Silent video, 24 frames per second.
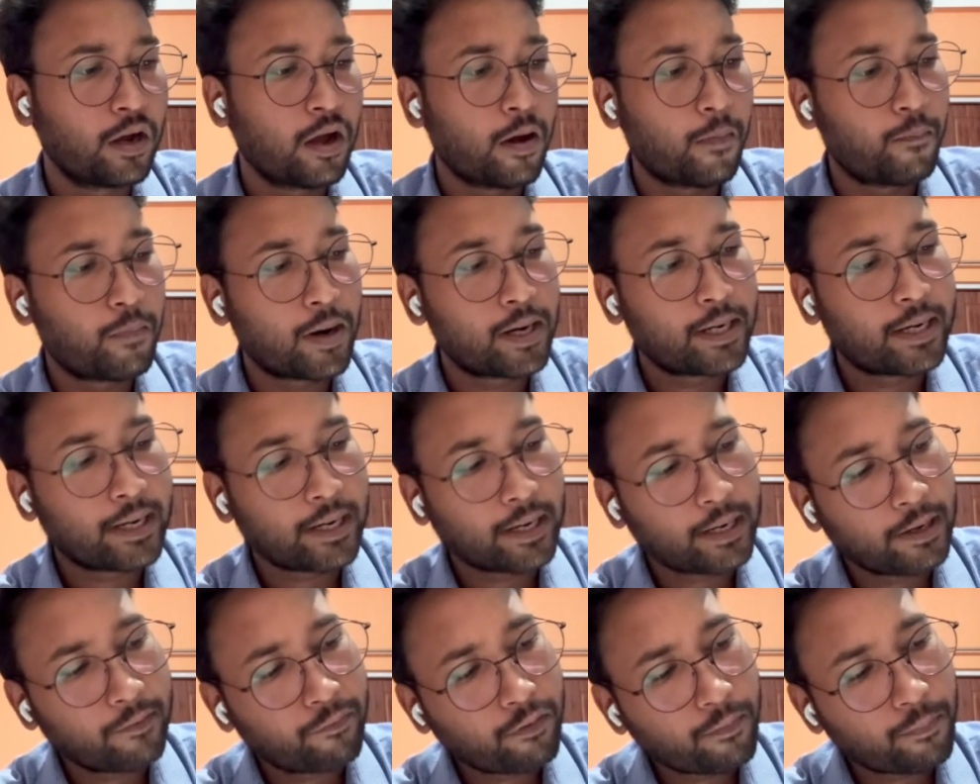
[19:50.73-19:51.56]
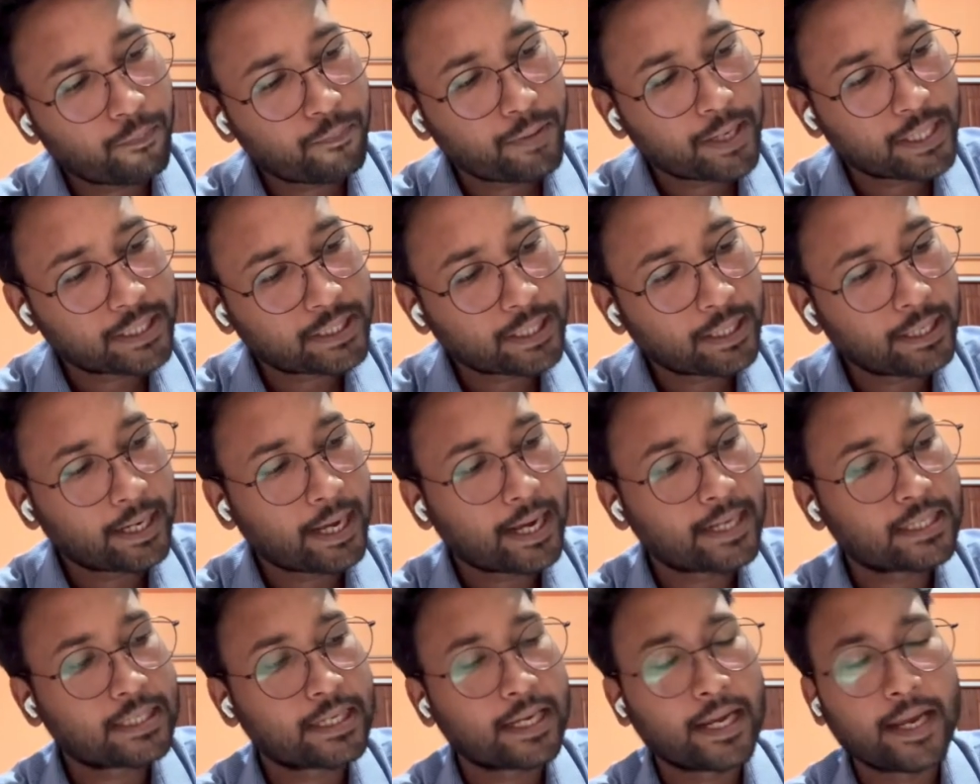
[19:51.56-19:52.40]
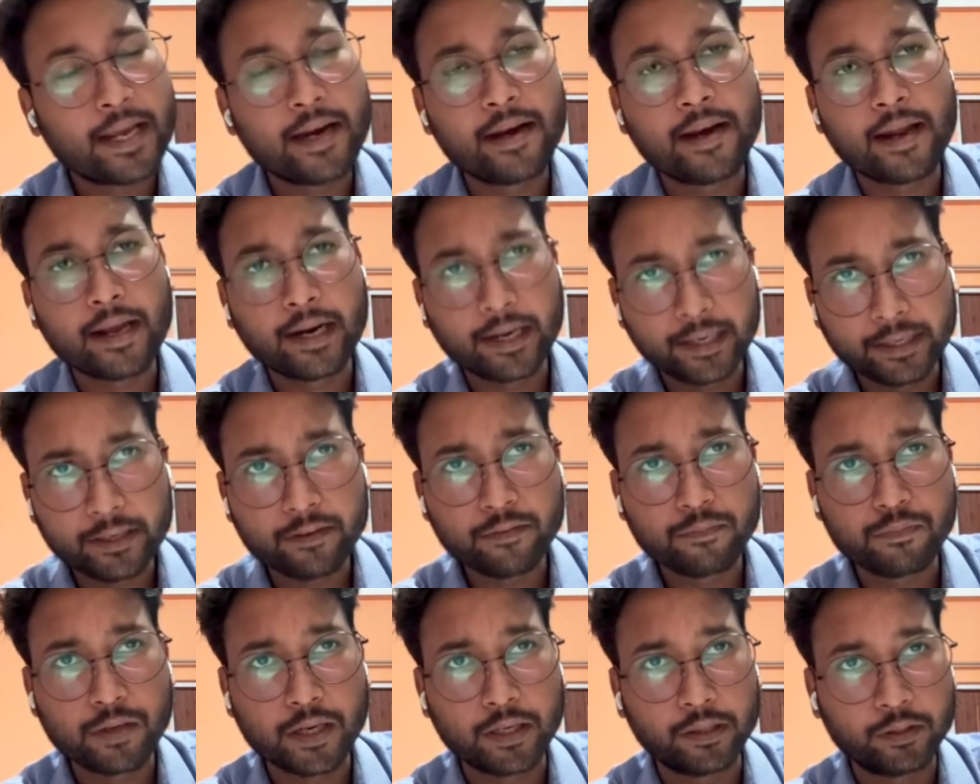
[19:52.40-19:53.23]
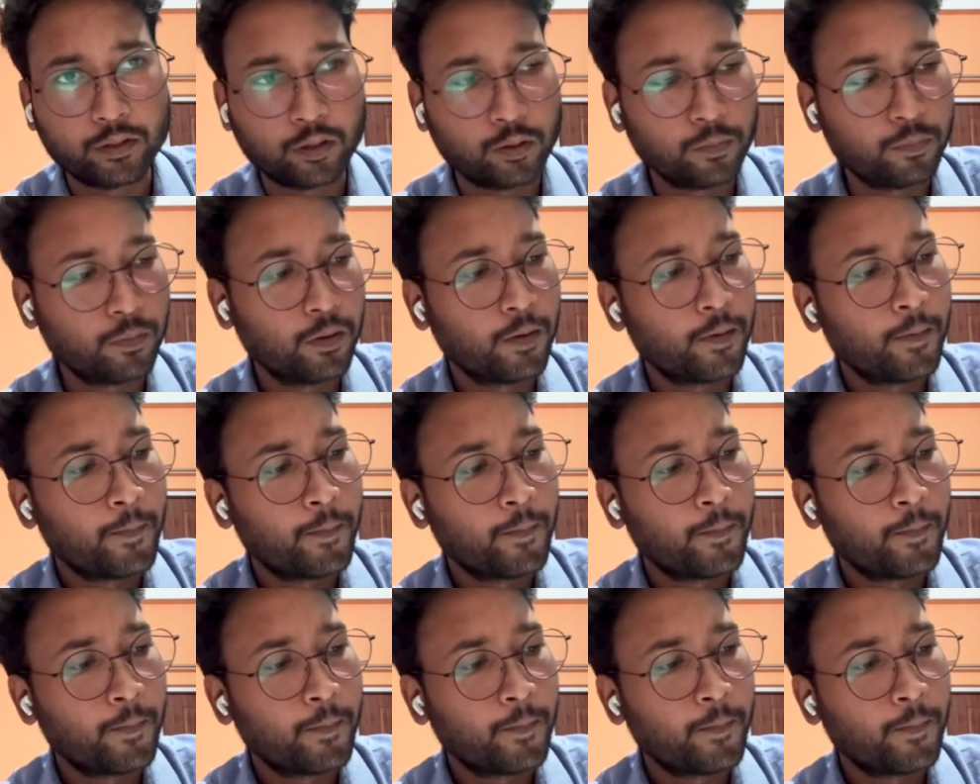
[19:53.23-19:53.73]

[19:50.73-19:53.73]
But if a patient has A negative blood group,